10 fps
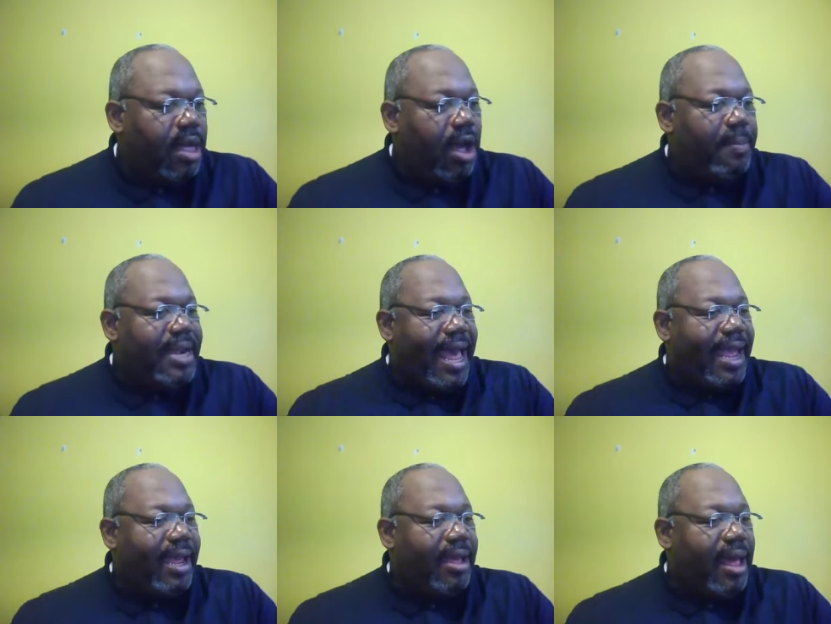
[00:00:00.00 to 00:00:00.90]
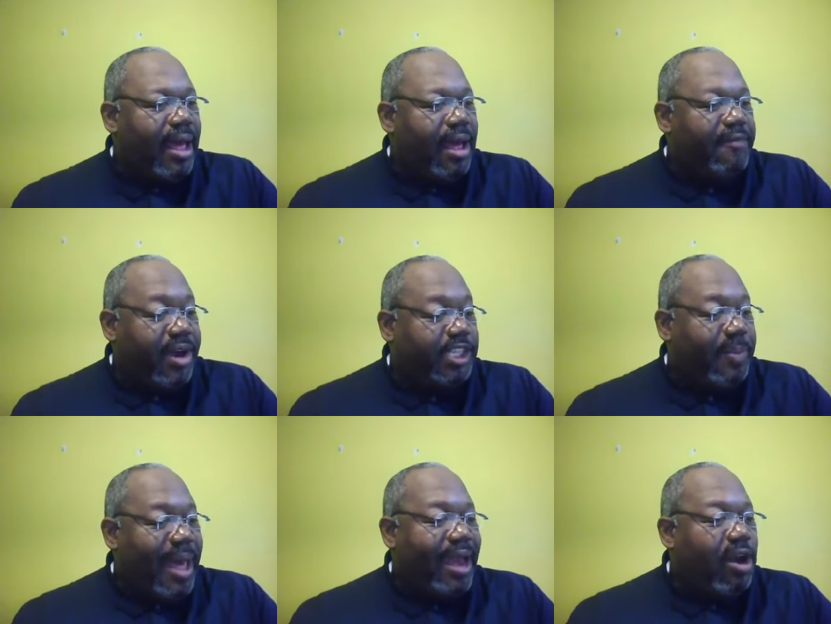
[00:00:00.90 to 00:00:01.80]
Obadiah, uh, very
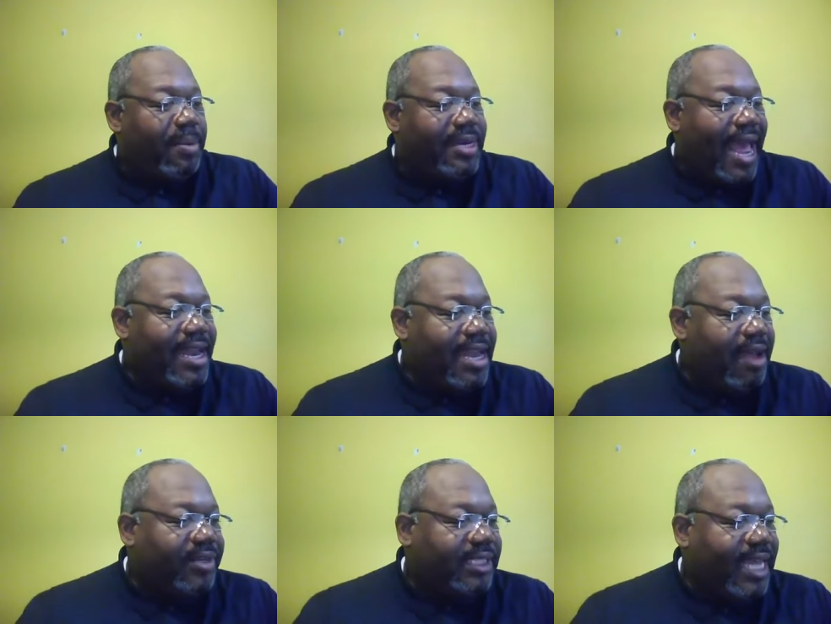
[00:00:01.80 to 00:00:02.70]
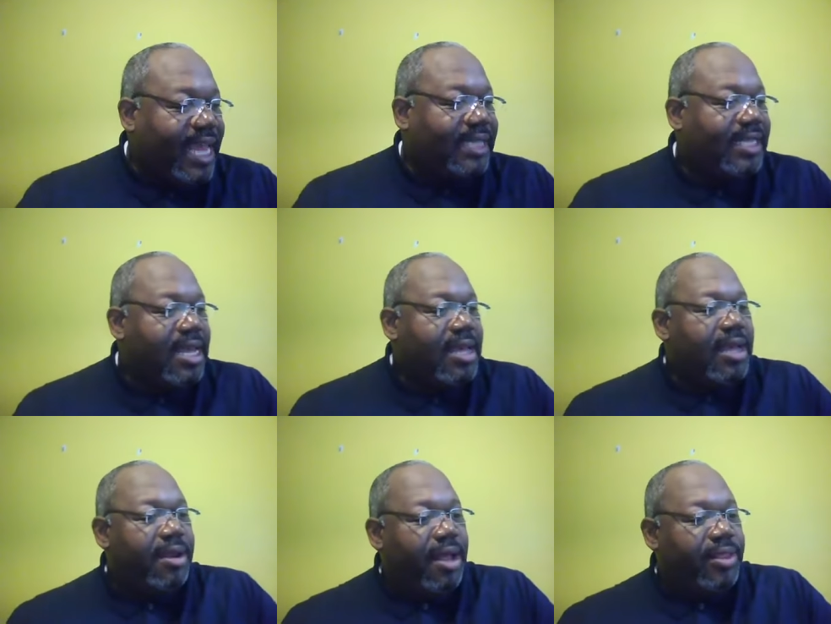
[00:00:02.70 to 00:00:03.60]
spot. Obadiah never says
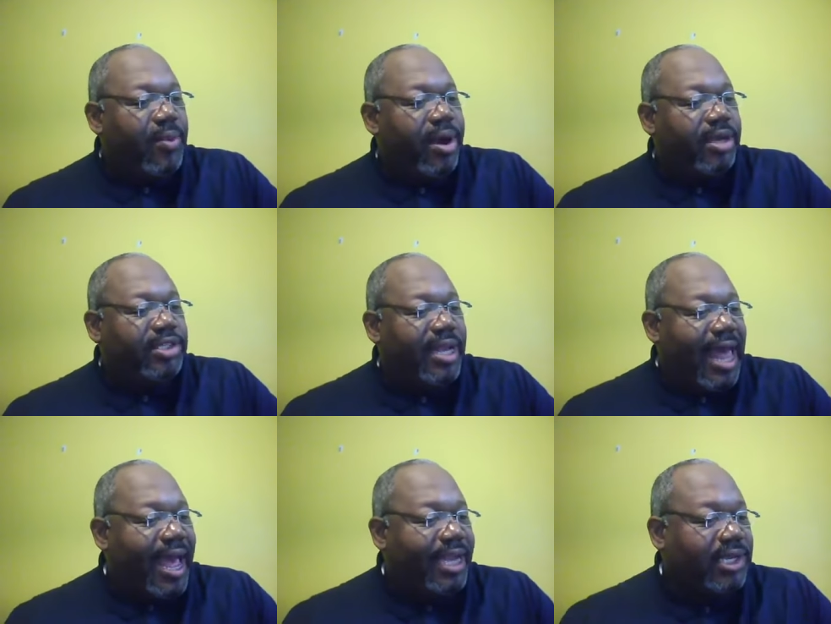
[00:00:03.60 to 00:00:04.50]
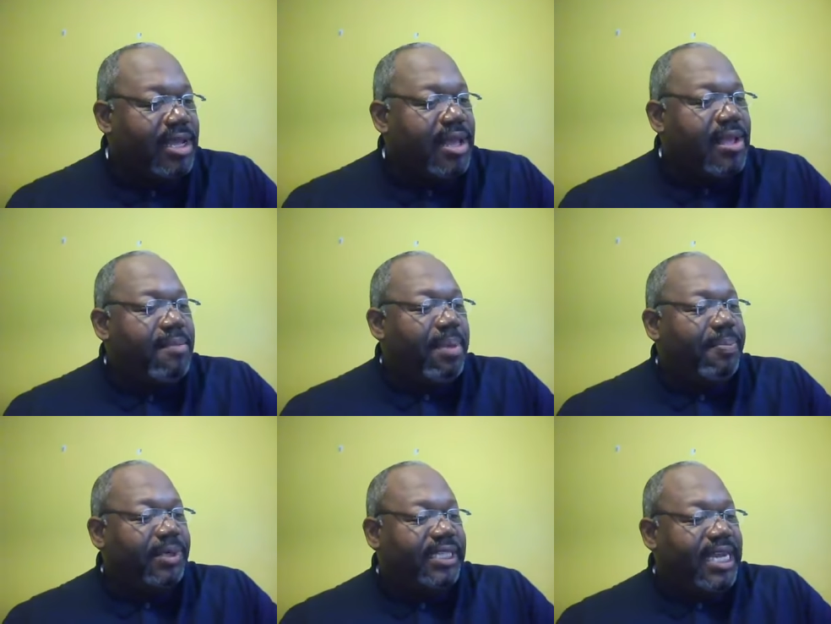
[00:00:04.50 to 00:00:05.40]
another word to Elijah,
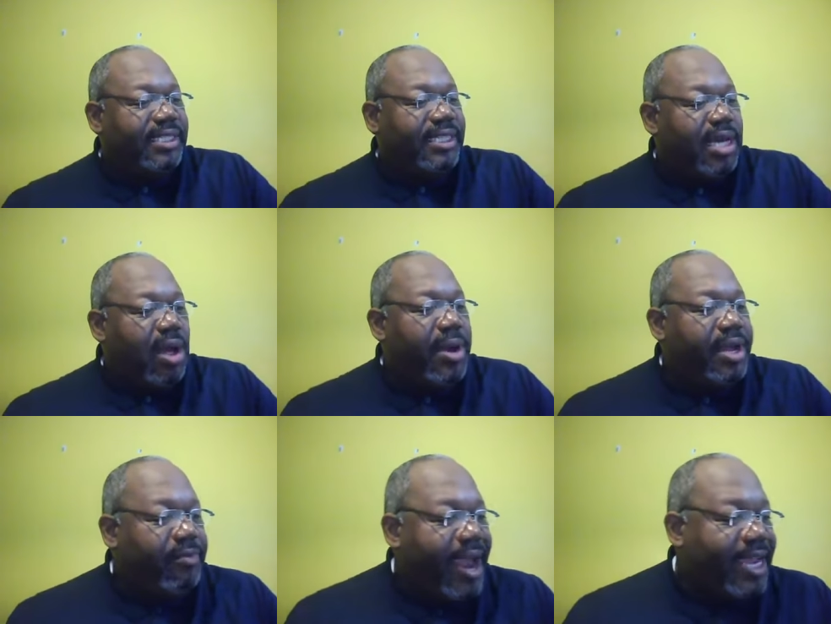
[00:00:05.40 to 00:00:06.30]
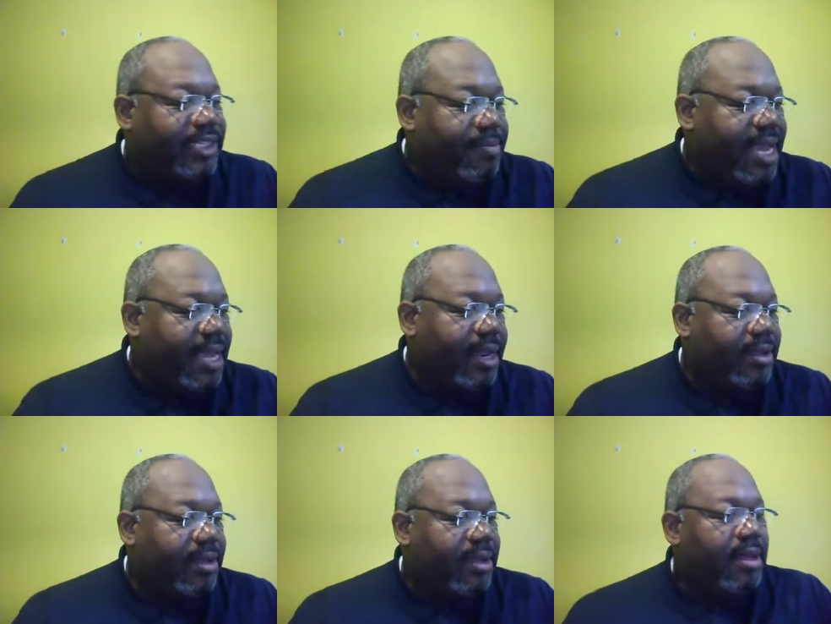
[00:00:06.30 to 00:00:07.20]
but proceeds to go and arrange the
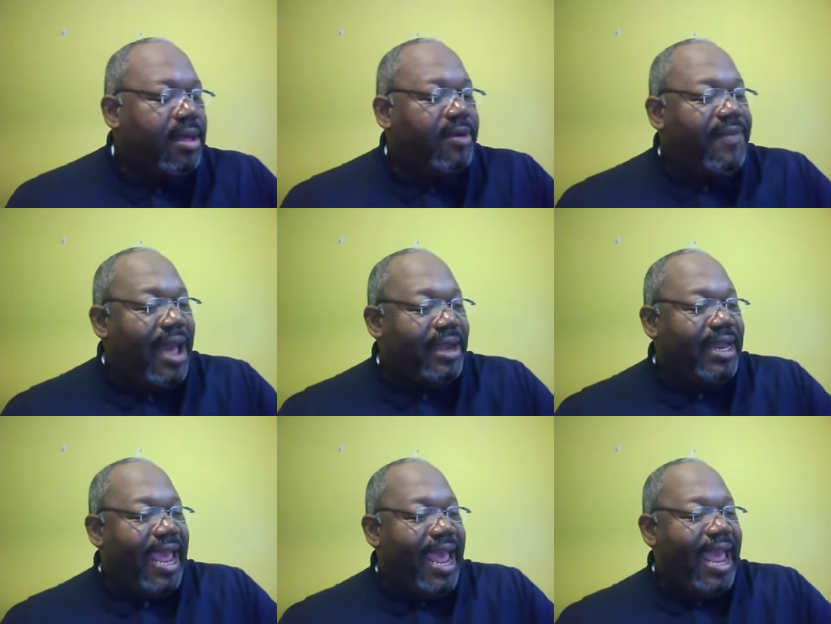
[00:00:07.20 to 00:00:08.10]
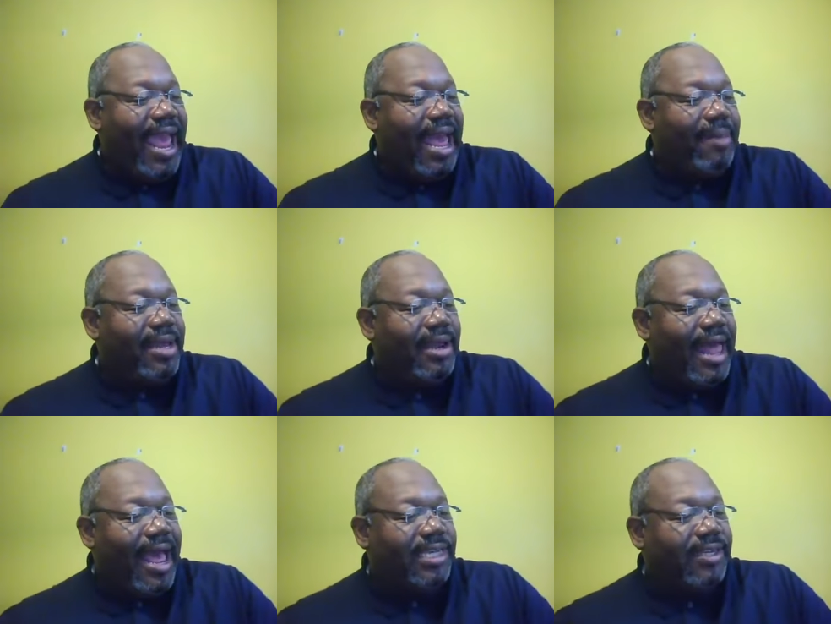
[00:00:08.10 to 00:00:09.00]
meeting. Finally, Ahab and
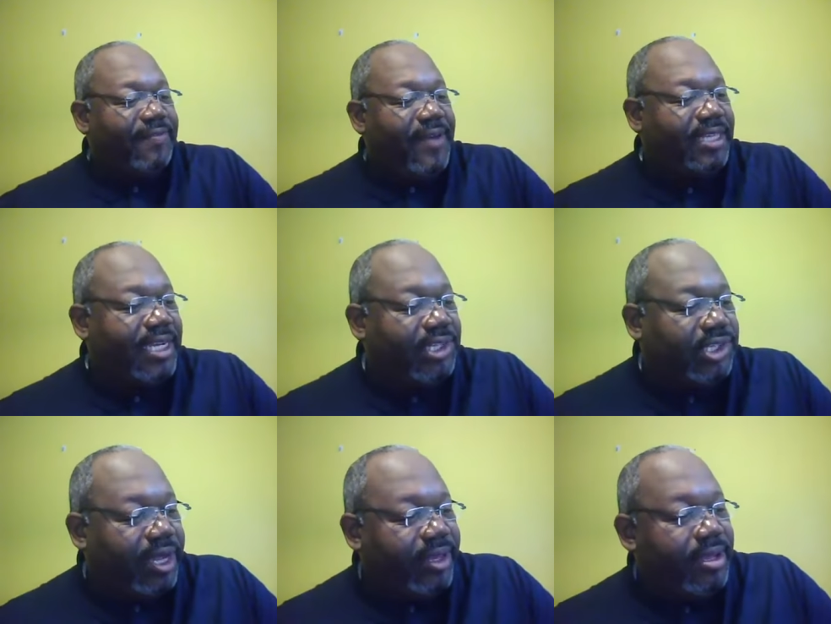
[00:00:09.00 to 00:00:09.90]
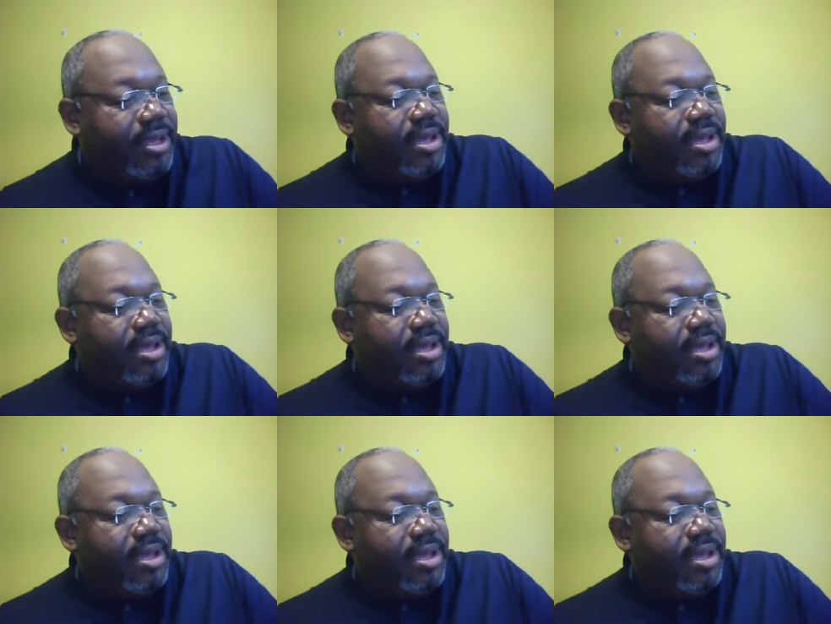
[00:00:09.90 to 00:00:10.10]
Elijah face each other.